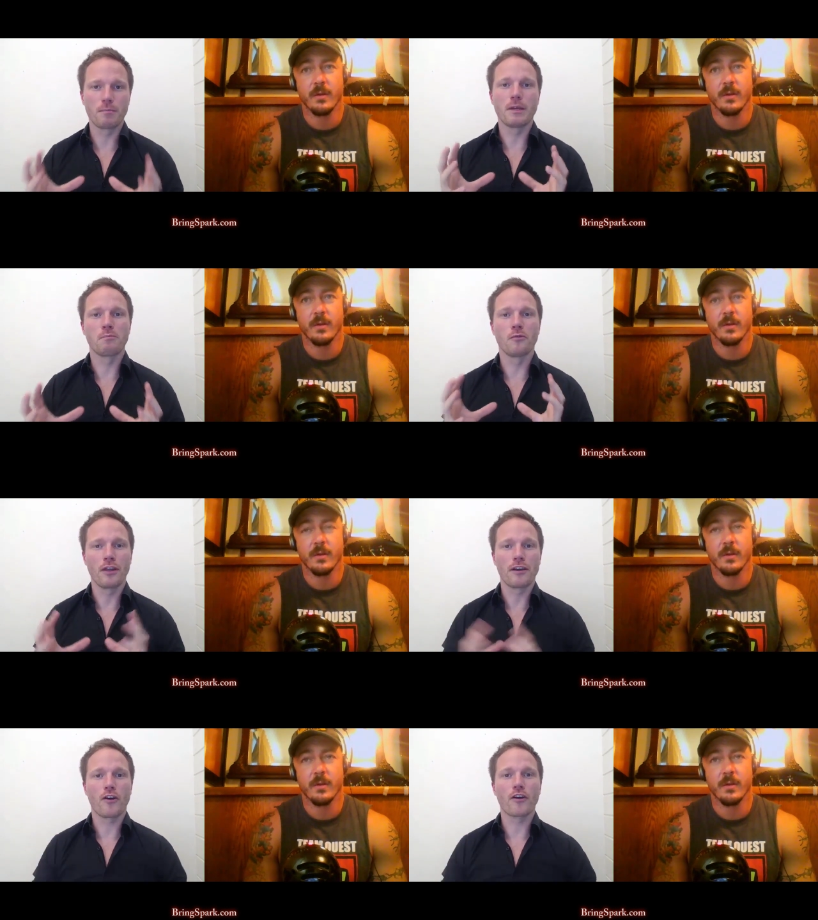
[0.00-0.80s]
Speaker 1: the
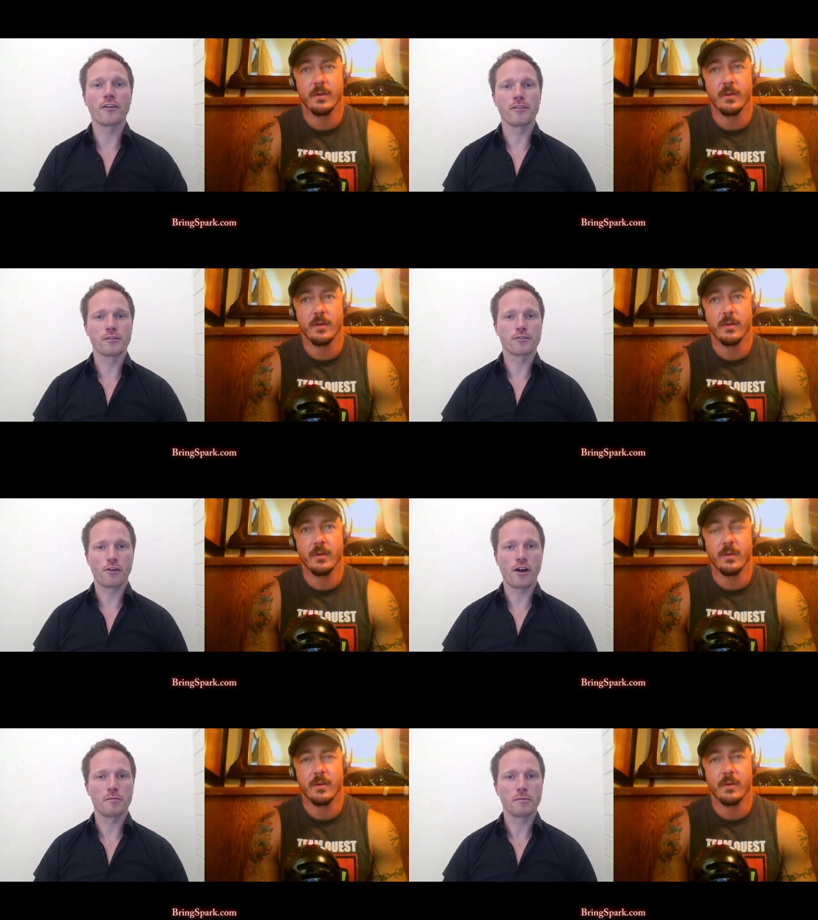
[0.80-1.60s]
people that are your
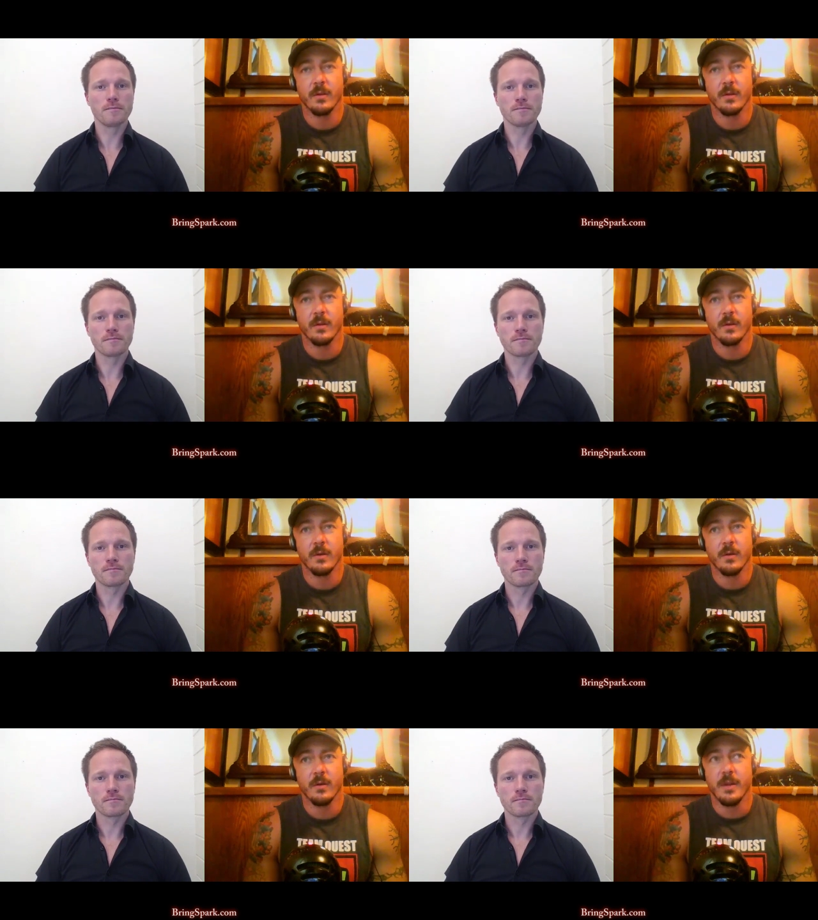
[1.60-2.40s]
tribe.
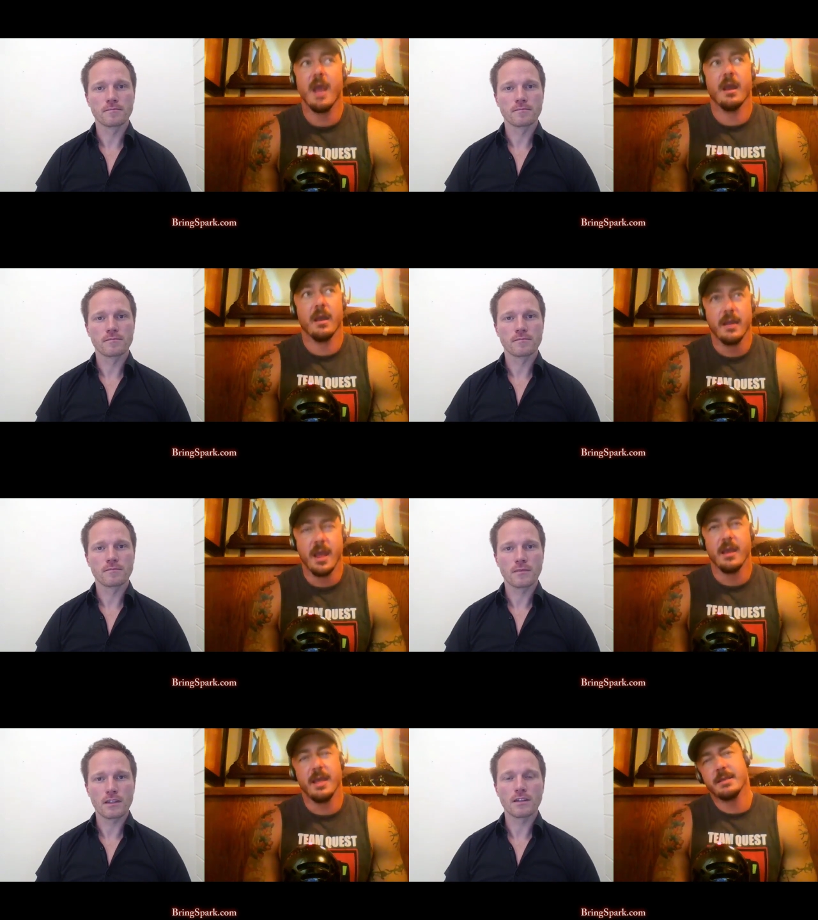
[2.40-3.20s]
Yeah,
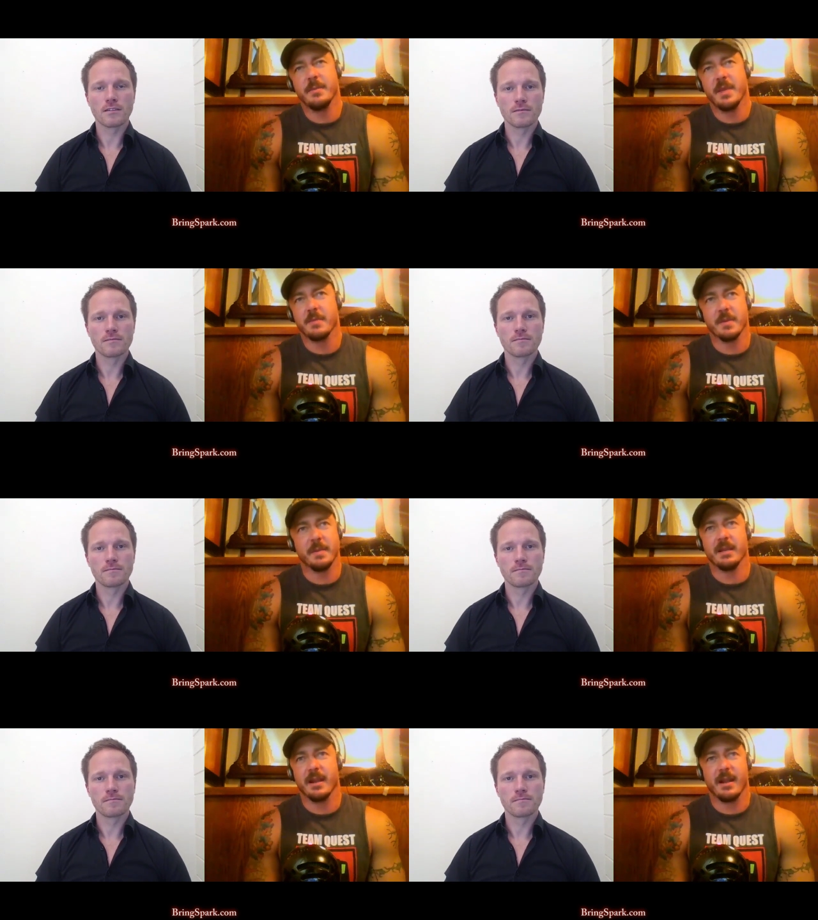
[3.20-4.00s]
Speaker 2: yeah, and
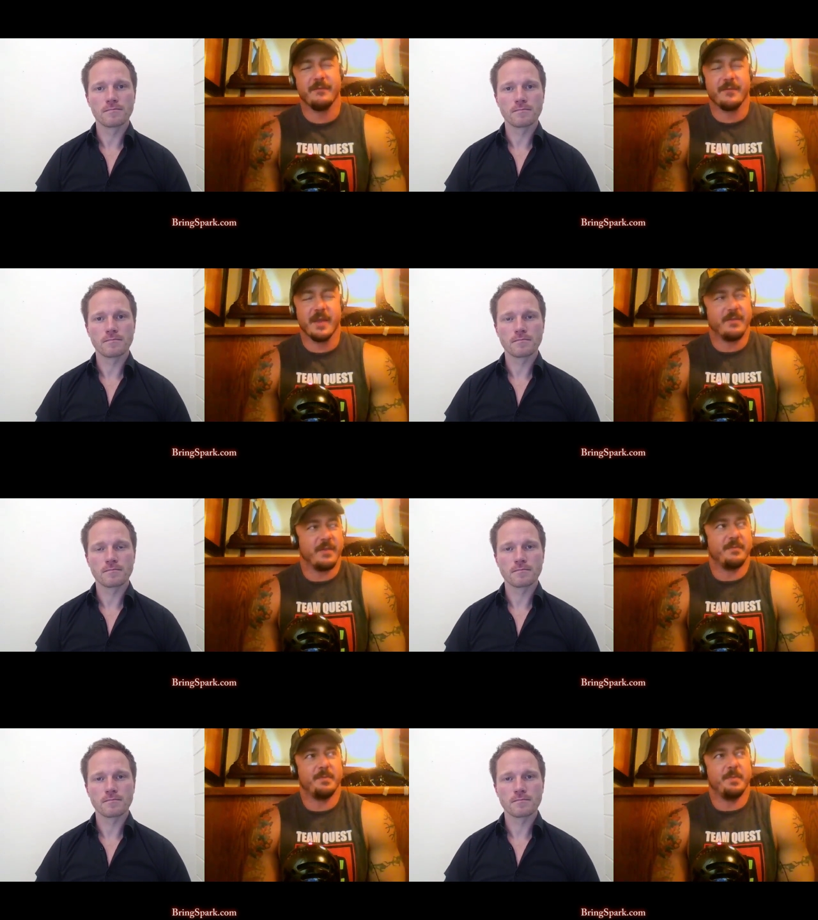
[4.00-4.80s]
sometimes I mean, like I've
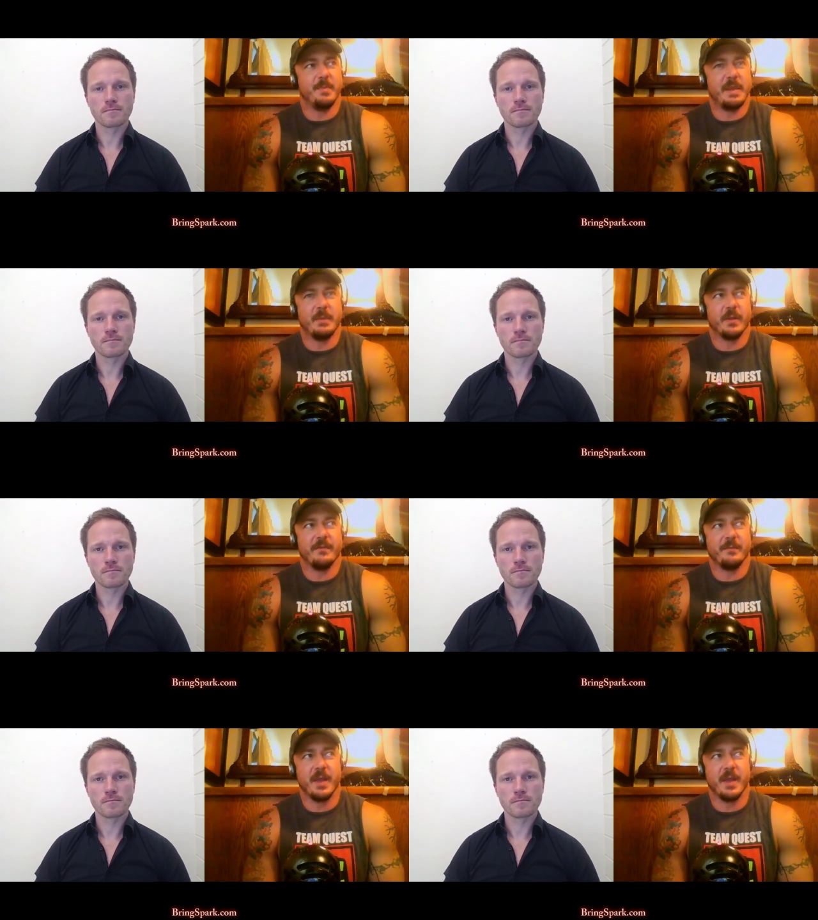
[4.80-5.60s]
I've had
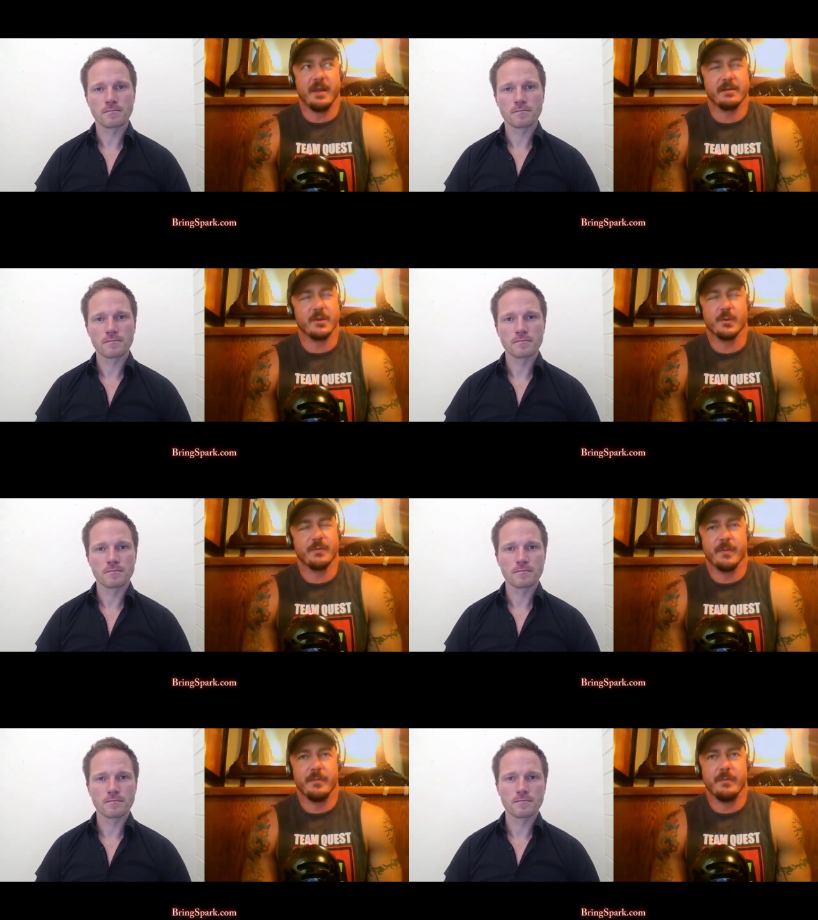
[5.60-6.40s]
people that I've gotten in
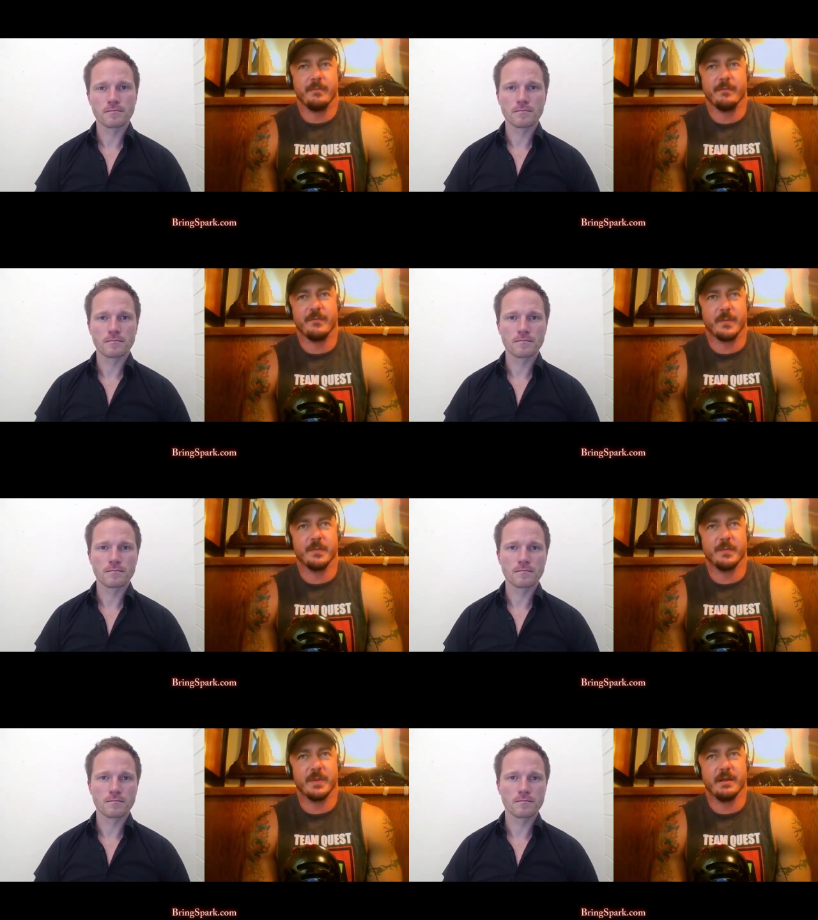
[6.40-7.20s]
touch with from
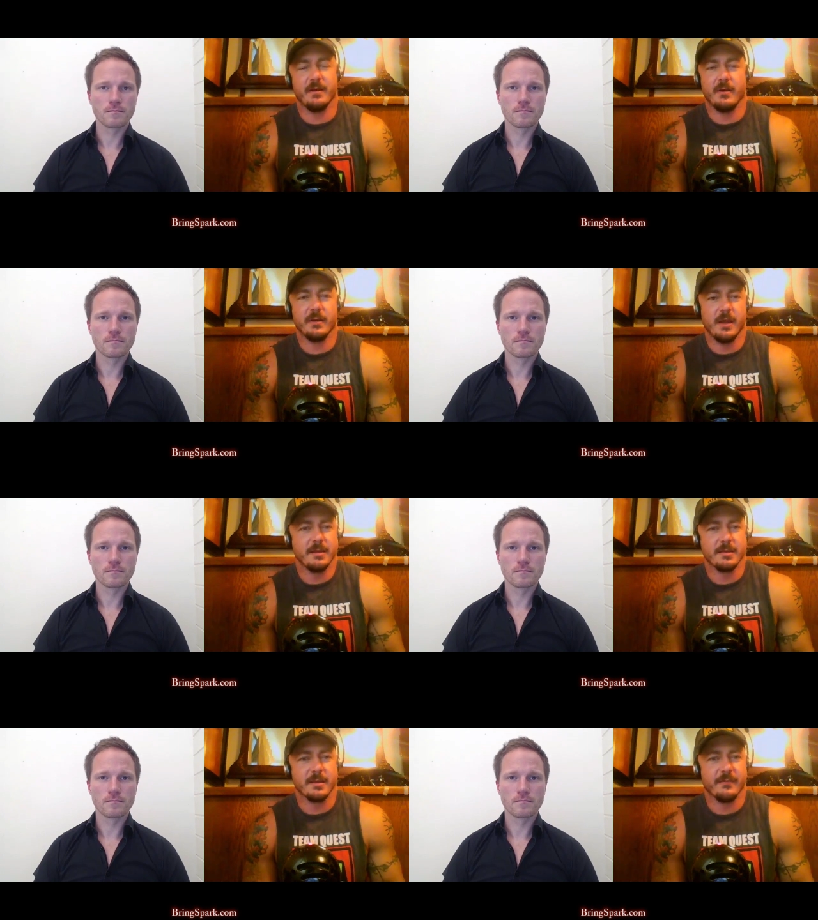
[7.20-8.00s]
from uh,
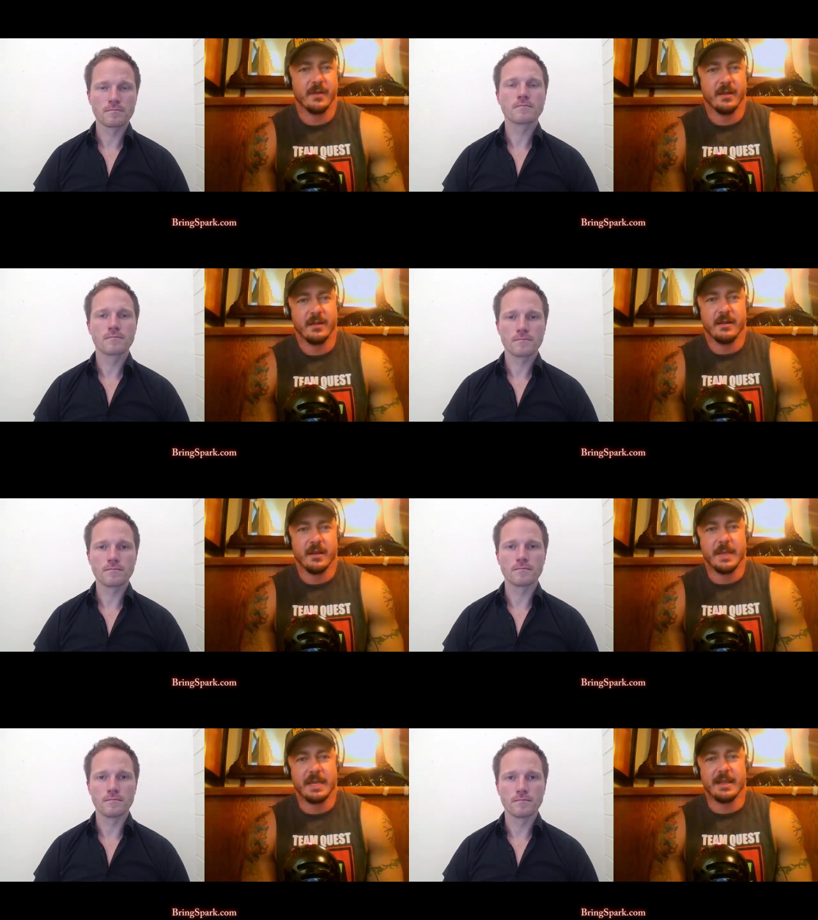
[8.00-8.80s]
online stuff. Mm. I